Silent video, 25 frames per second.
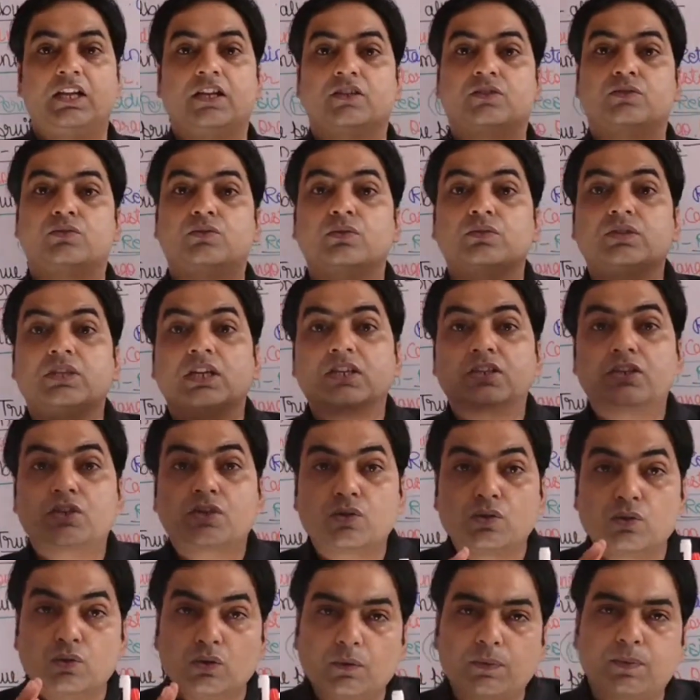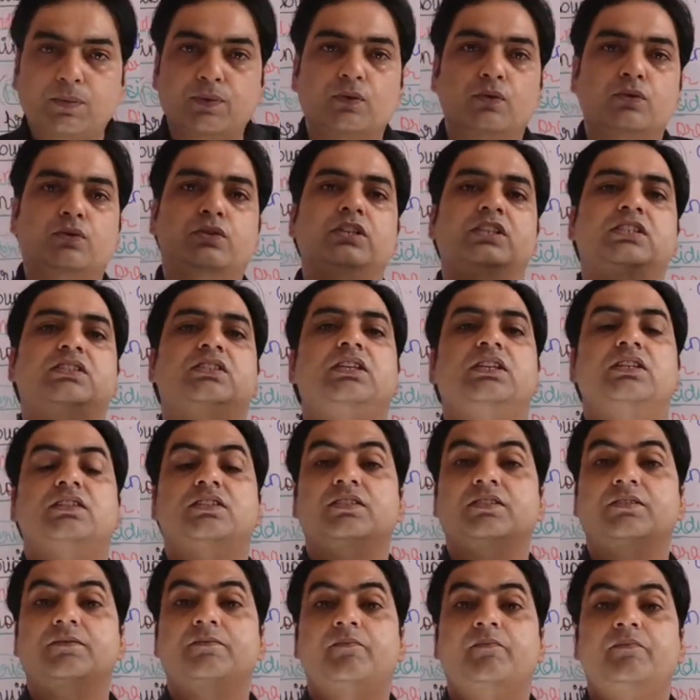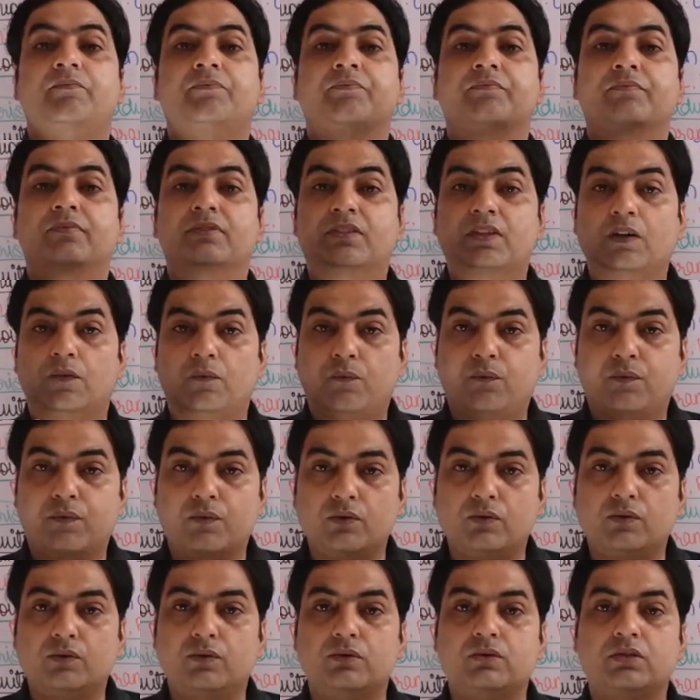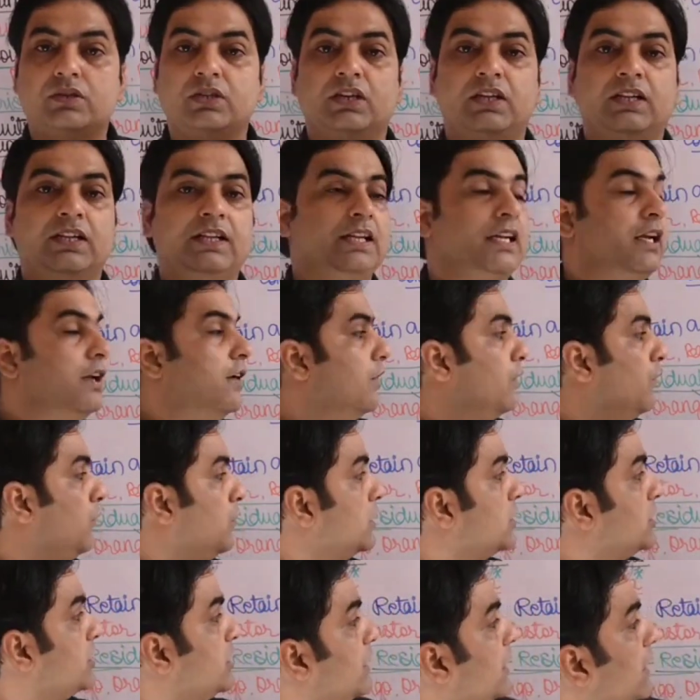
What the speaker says: So the true fruit is this. The fruit which